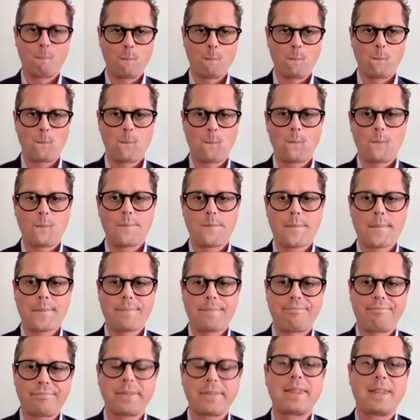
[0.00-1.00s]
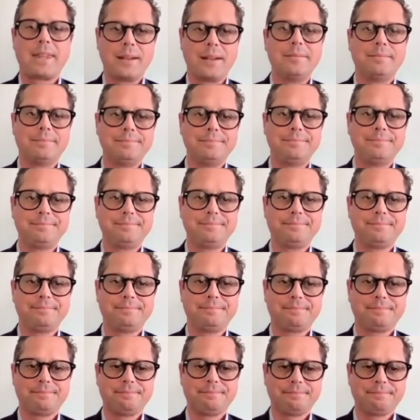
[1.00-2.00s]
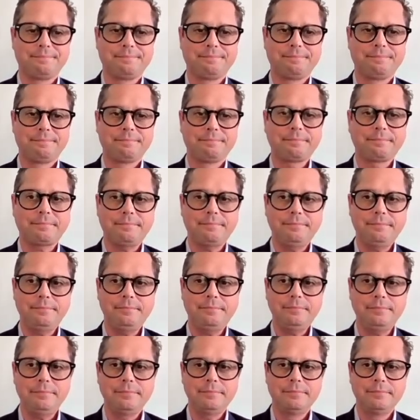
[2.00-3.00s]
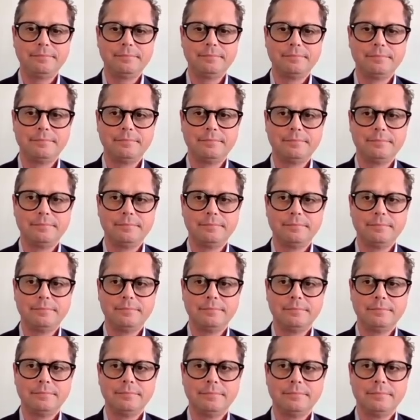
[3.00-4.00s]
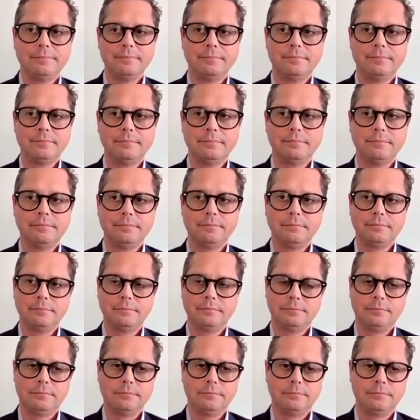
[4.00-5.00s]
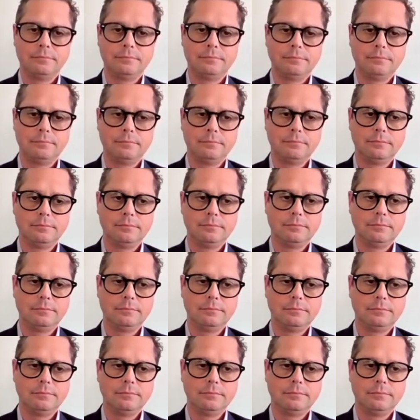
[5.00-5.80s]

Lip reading: (silent)